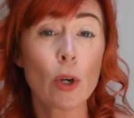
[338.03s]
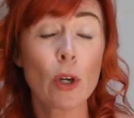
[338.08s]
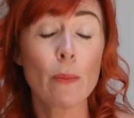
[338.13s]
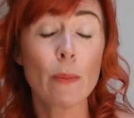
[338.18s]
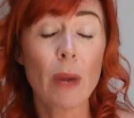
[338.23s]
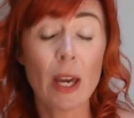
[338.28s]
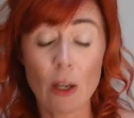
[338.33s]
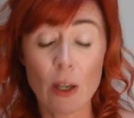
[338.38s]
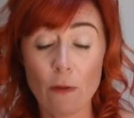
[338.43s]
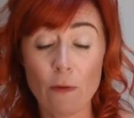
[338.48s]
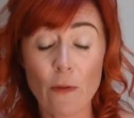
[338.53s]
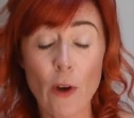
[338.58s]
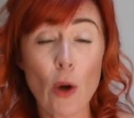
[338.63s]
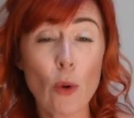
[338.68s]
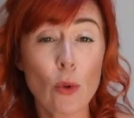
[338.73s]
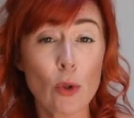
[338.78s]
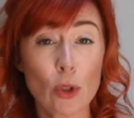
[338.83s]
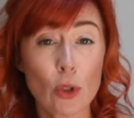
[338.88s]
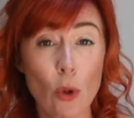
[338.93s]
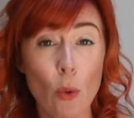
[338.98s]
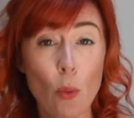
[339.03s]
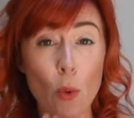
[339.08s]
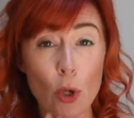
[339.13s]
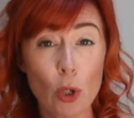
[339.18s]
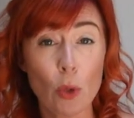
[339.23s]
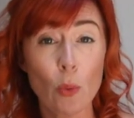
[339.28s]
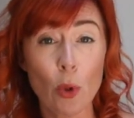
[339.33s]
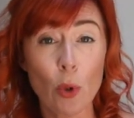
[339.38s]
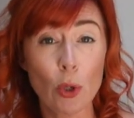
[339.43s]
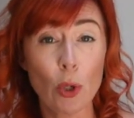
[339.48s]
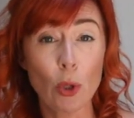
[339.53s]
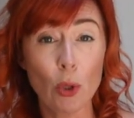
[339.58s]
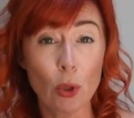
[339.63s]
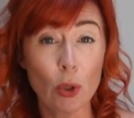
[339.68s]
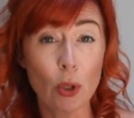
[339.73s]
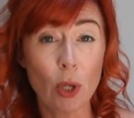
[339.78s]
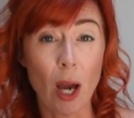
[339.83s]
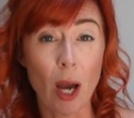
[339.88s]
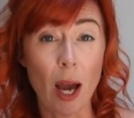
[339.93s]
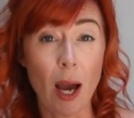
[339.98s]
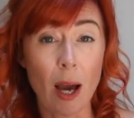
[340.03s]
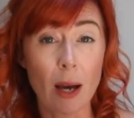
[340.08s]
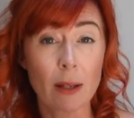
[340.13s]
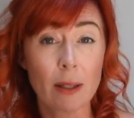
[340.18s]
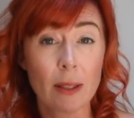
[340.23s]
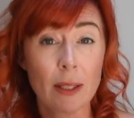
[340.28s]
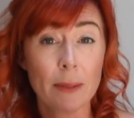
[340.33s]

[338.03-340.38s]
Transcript: make you focus on what you want to look at?